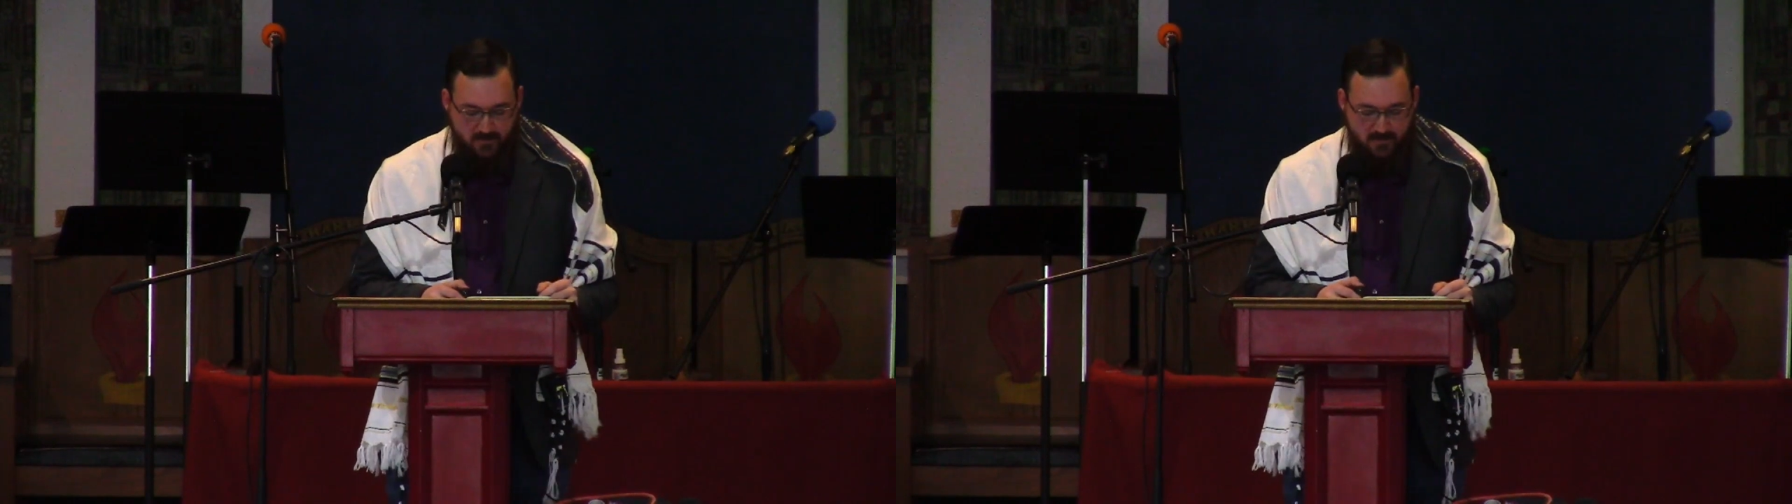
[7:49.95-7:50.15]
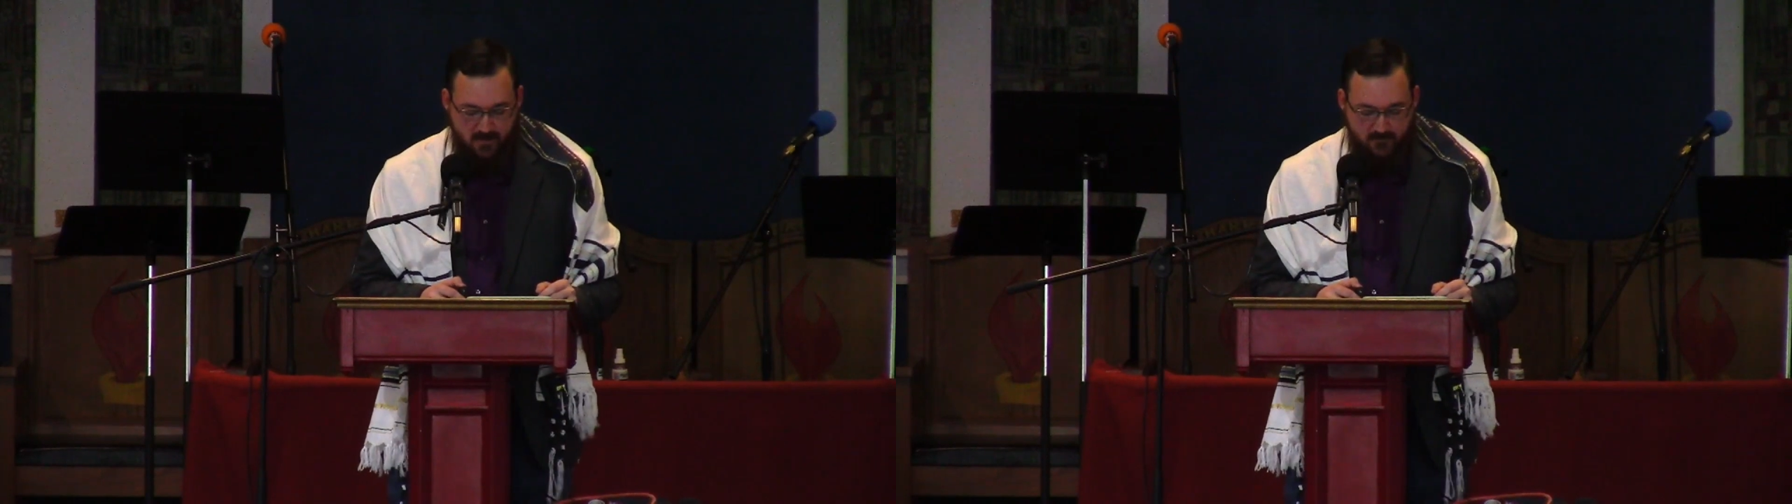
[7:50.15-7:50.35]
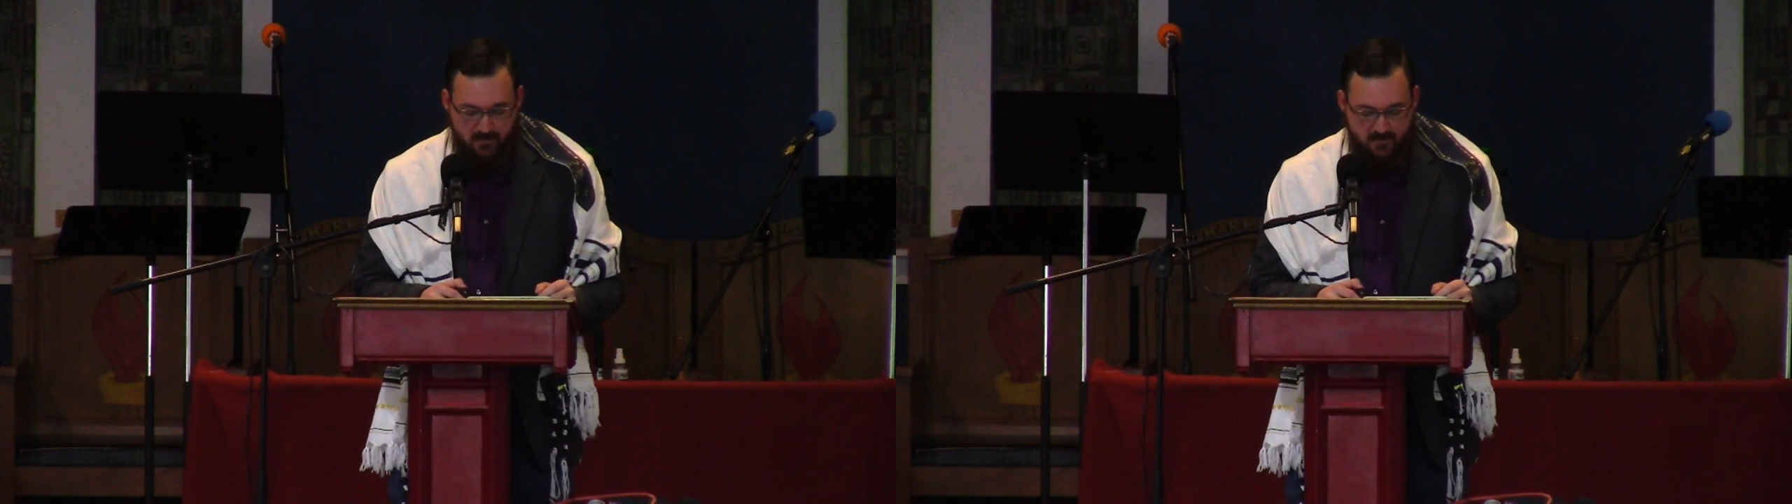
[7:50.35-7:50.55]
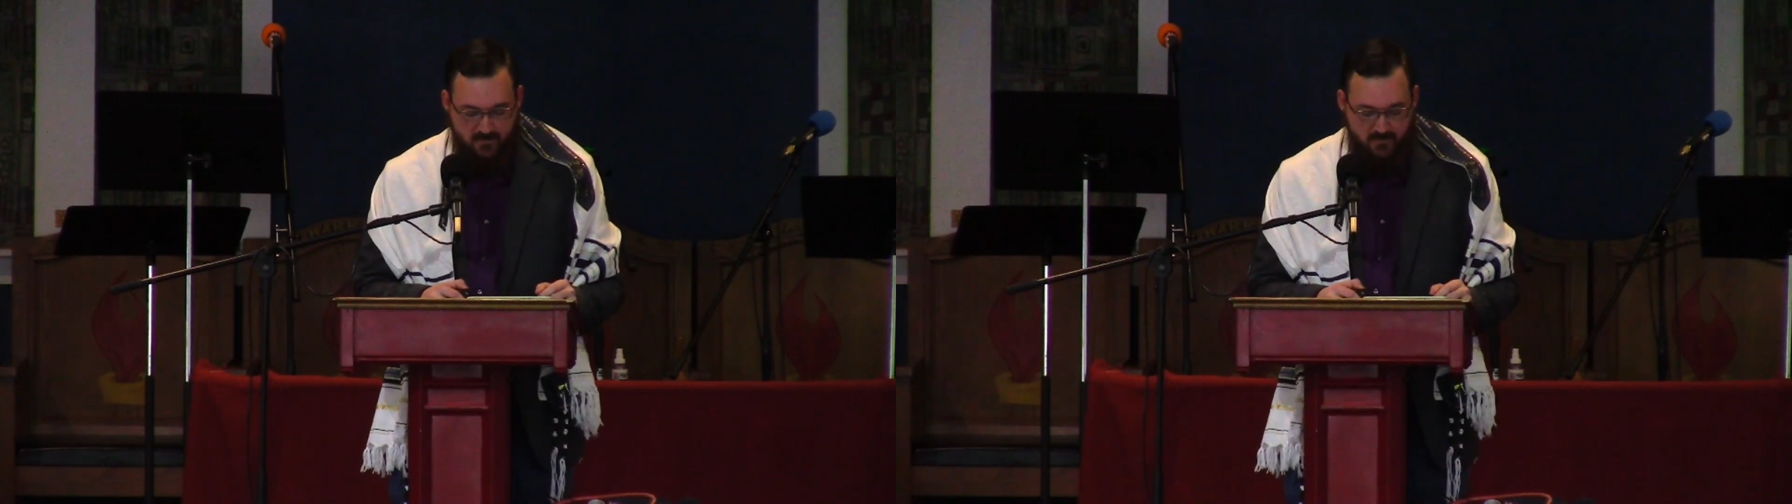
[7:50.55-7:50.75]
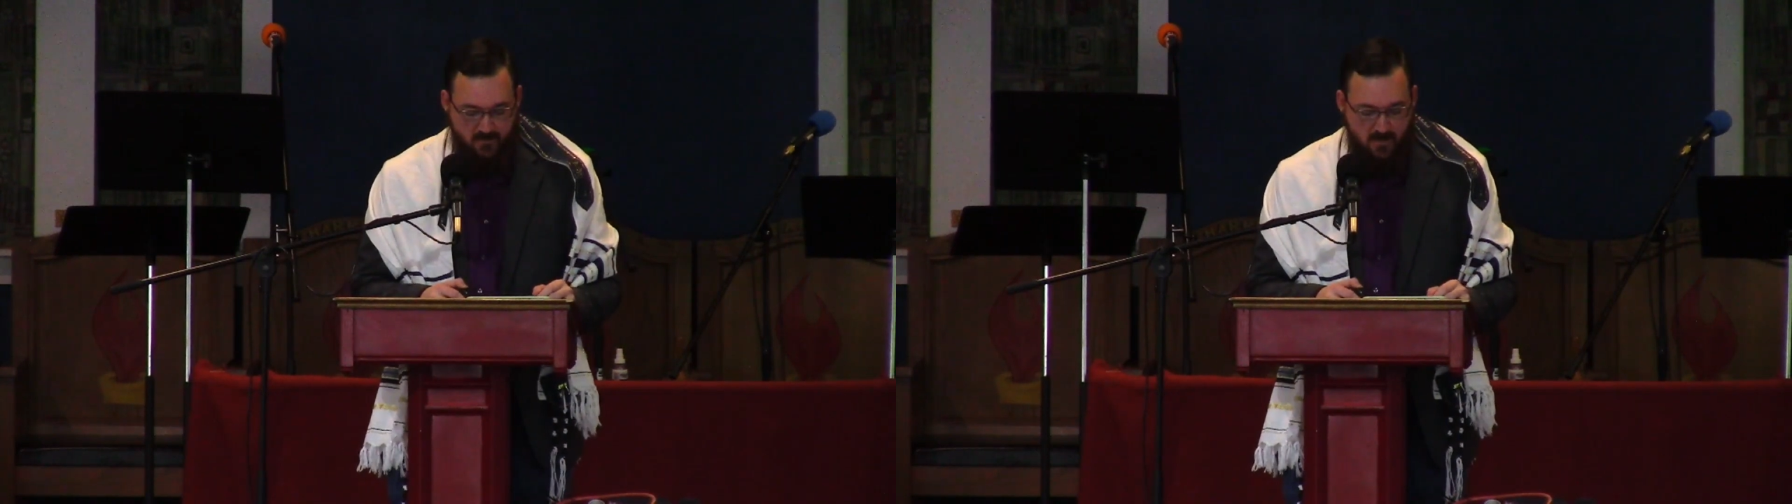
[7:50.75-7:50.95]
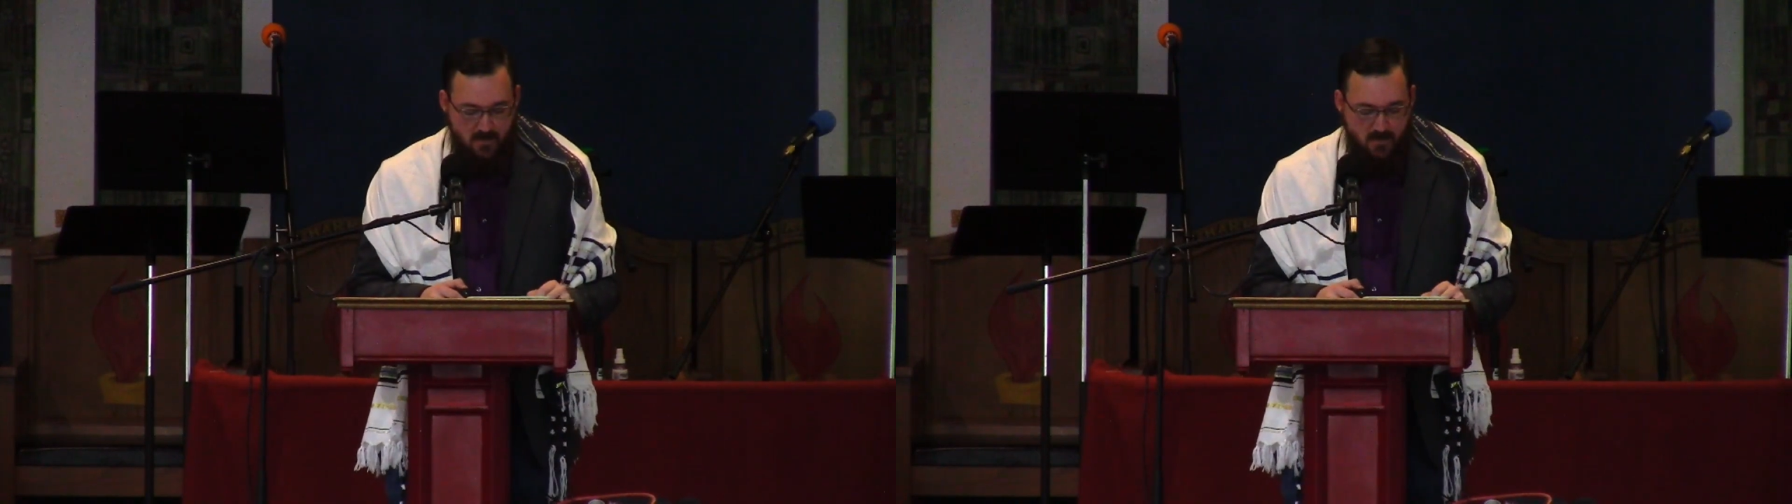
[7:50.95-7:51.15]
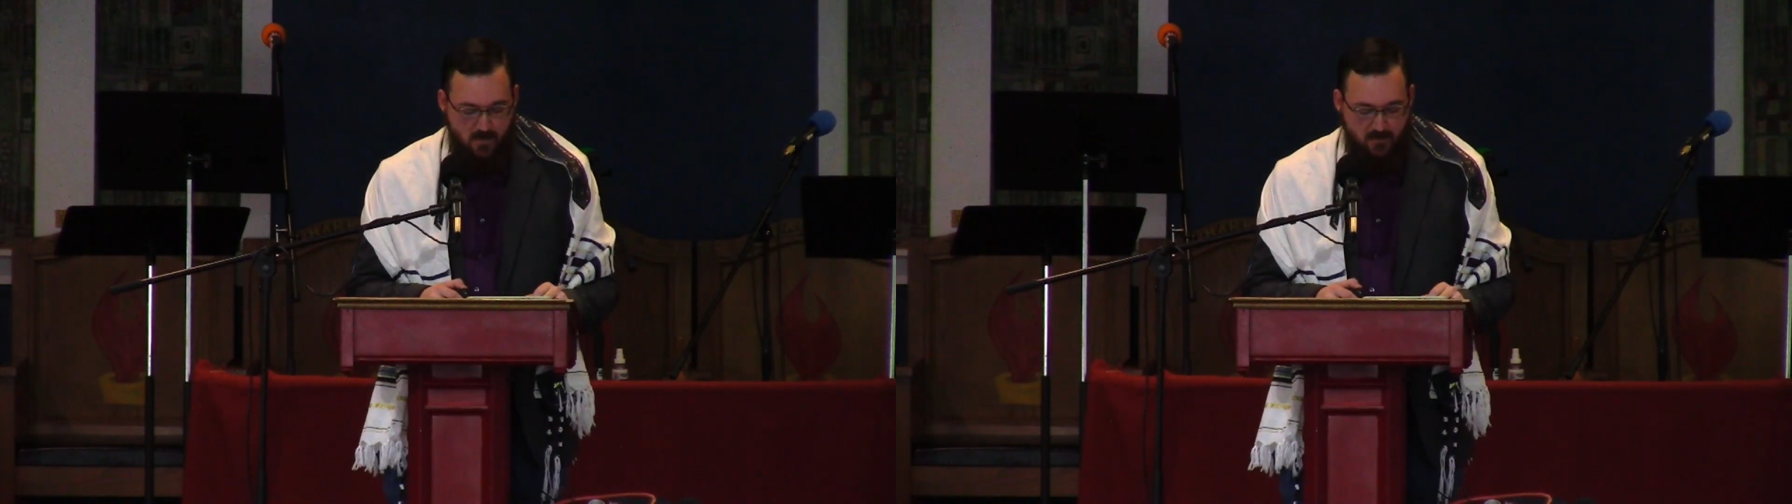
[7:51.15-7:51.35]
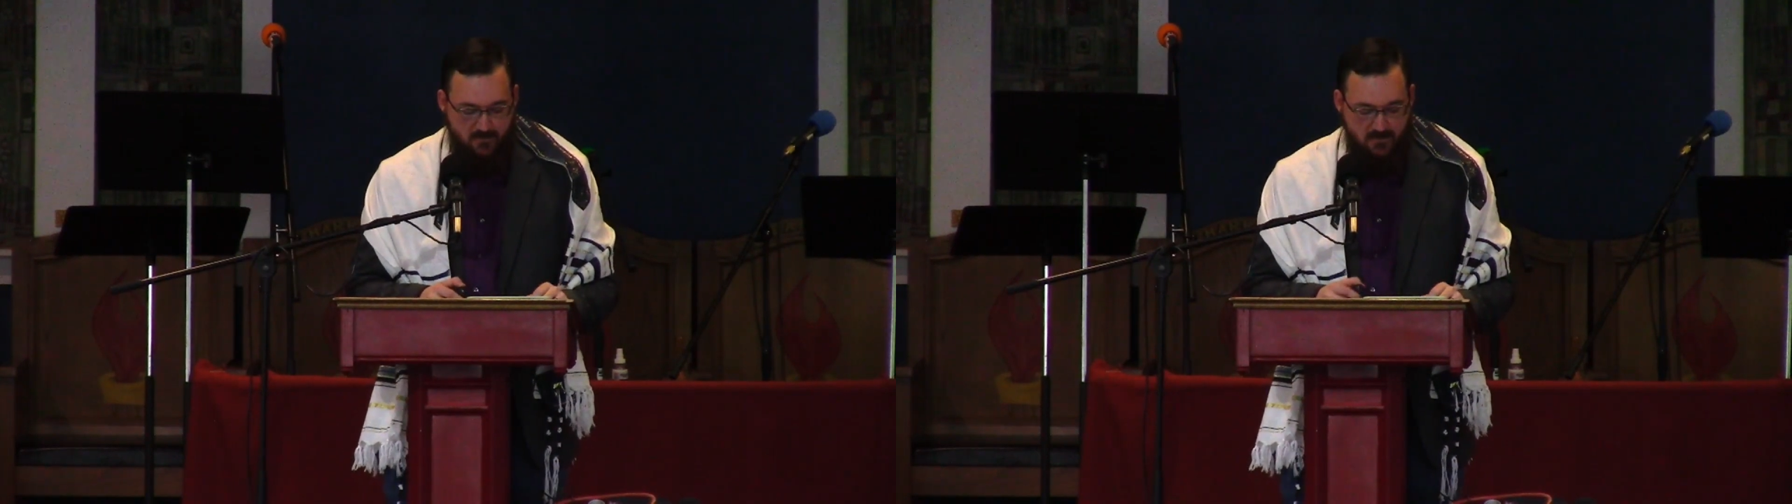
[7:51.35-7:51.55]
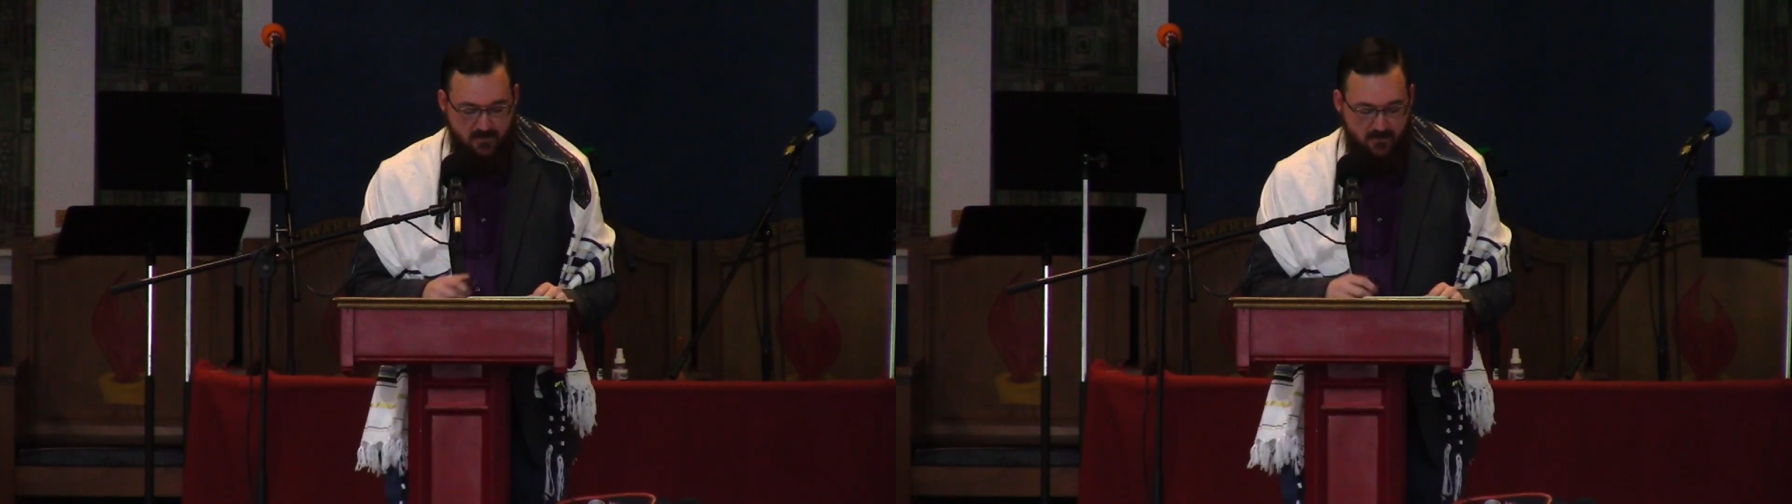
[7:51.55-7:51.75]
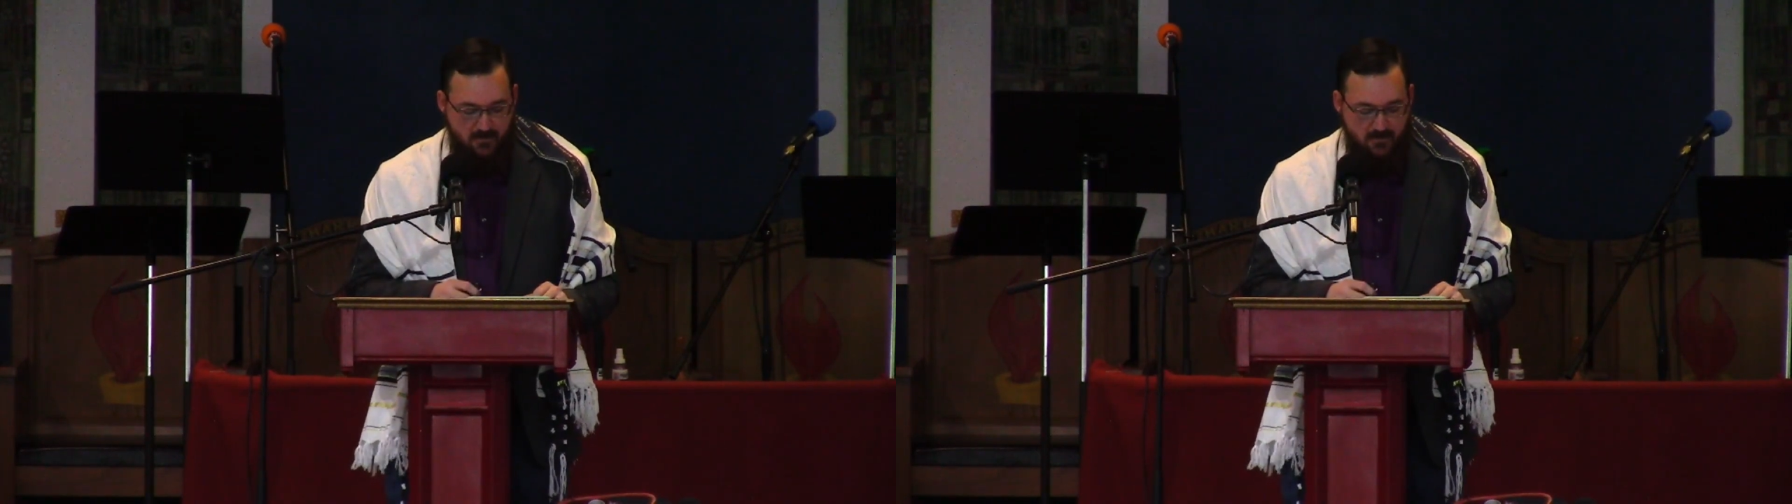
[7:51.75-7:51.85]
to gathering together on Sunday.